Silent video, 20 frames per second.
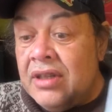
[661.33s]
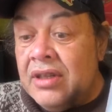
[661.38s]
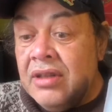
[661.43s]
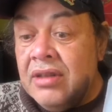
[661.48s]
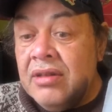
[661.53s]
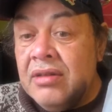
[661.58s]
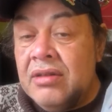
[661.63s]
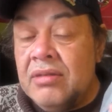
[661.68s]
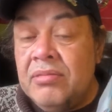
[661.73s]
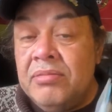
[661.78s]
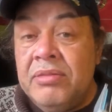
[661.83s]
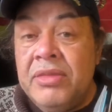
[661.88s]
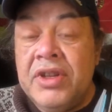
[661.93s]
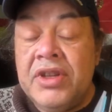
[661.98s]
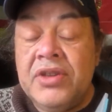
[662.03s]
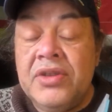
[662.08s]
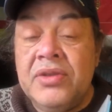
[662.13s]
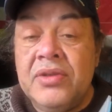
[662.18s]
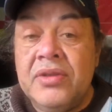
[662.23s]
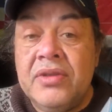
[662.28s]
you know, make
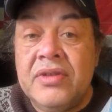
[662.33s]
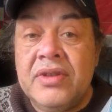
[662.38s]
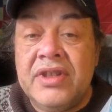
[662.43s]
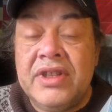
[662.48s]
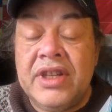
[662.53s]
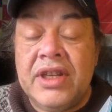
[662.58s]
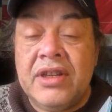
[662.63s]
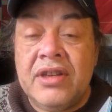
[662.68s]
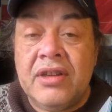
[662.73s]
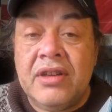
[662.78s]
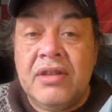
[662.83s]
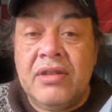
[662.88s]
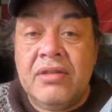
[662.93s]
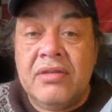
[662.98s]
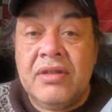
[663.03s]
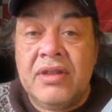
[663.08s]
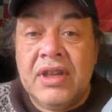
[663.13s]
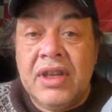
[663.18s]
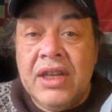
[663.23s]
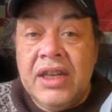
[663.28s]
sure to stick around
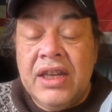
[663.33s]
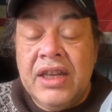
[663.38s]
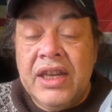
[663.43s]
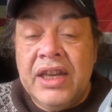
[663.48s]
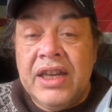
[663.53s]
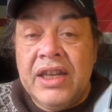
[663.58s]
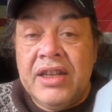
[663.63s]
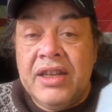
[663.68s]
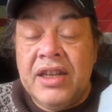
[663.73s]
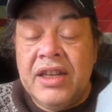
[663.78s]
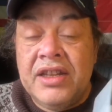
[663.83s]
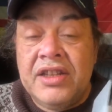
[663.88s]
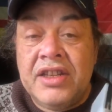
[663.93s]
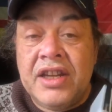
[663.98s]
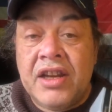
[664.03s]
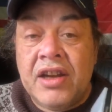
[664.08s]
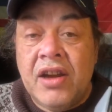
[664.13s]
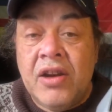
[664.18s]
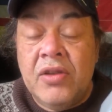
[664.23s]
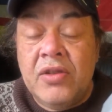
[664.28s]
and
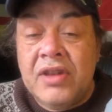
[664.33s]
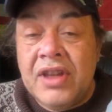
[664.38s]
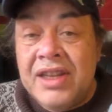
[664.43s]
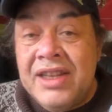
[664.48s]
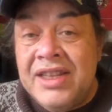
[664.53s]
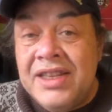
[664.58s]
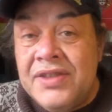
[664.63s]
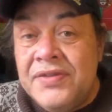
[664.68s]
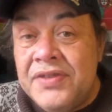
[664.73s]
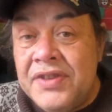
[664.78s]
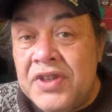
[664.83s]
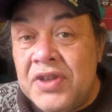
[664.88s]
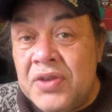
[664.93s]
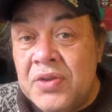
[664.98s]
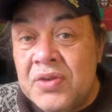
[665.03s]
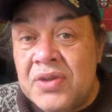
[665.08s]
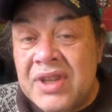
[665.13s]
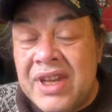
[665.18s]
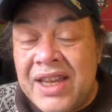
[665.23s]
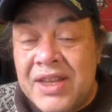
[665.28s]
check out these
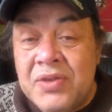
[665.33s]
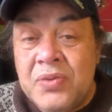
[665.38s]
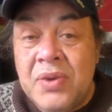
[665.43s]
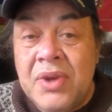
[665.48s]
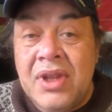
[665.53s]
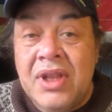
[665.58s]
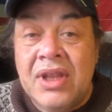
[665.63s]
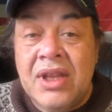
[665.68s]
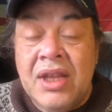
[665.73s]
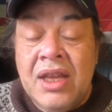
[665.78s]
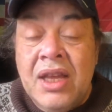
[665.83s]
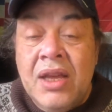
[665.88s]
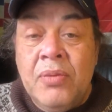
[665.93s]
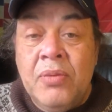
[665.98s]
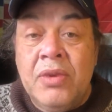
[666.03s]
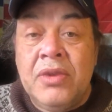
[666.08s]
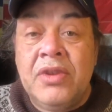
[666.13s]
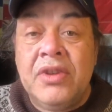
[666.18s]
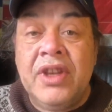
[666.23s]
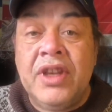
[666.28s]
videos as well. I
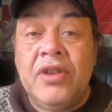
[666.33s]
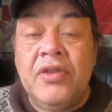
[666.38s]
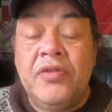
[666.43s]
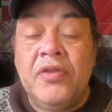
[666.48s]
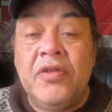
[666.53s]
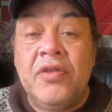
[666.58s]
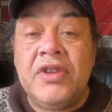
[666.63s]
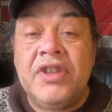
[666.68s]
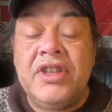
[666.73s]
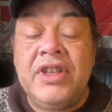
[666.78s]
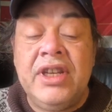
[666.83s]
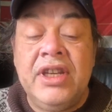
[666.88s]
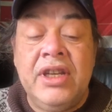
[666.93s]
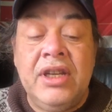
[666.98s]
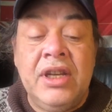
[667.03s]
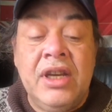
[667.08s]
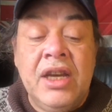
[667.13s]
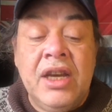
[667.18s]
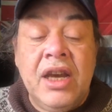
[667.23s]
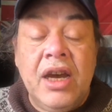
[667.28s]
want to thank you for watching.
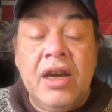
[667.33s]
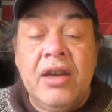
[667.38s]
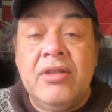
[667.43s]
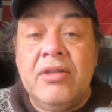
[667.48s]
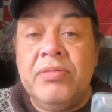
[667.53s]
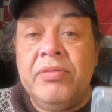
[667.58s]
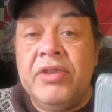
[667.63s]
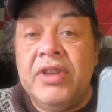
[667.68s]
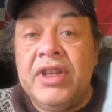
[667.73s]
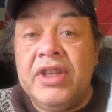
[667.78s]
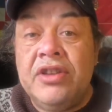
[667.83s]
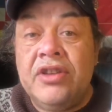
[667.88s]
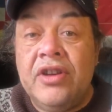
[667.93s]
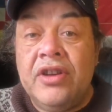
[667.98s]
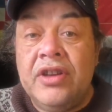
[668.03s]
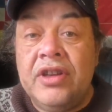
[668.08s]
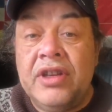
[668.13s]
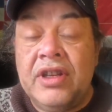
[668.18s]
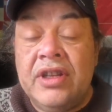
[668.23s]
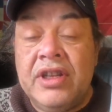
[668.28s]
I hope you
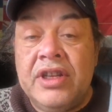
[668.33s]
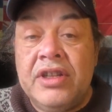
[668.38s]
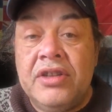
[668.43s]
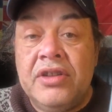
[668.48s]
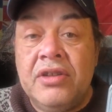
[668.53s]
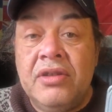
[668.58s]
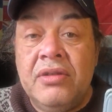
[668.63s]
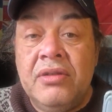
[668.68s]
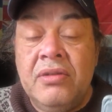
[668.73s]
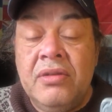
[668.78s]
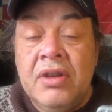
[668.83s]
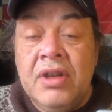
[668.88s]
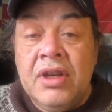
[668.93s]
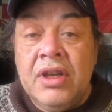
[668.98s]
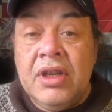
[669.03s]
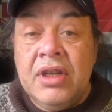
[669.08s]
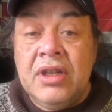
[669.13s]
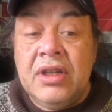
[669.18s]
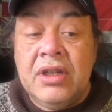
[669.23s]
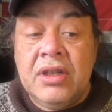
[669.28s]
enjoyed this show.
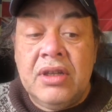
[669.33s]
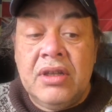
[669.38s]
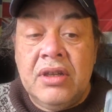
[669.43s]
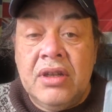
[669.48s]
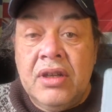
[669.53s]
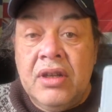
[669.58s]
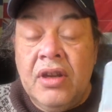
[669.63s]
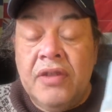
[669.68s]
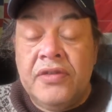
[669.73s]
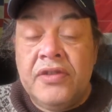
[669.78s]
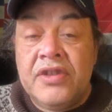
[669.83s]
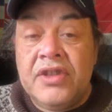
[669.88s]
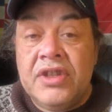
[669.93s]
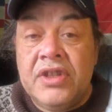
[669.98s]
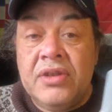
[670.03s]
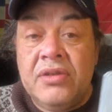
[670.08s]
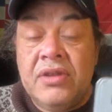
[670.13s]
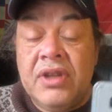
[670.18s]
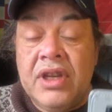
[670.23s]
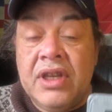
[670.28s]
Uh, love to see
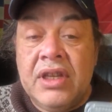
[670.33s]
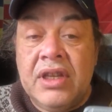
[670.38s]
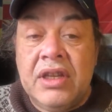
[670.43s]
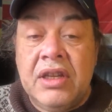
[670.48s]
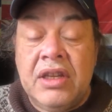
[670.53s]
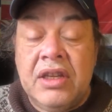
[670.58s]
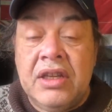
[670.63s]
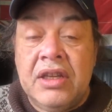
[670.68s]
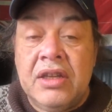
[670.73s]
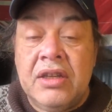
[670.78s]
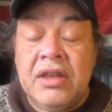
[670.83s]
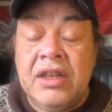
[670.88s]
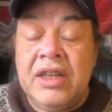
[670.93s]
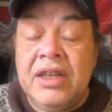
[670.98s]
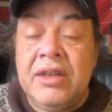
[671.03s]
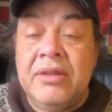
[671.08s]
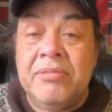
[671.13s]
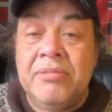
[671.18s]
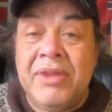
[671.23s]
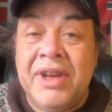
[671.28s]
you then uh,
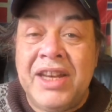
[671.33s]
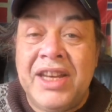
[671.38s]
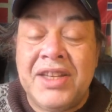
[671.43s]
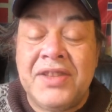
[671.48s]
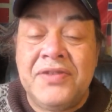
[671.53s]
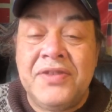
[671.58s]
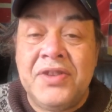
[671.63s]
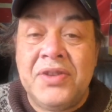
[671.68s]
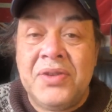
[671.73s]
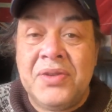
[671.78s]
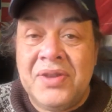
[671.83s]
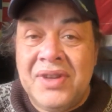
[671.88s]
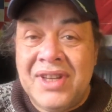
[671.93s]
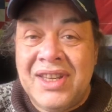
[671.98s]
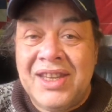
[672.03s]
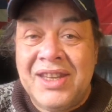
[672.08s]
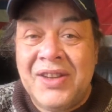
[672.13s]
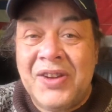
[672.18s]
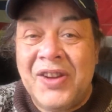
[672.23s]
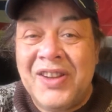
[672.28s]
in my next video
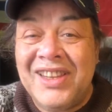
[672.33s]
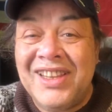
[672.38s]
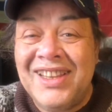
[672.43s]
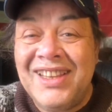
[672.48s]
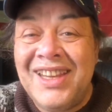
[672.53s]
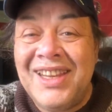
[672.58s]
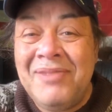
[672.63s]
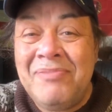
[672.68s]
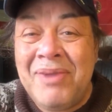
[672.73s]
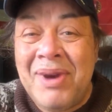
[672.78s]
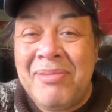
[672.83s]
again. Until then, bye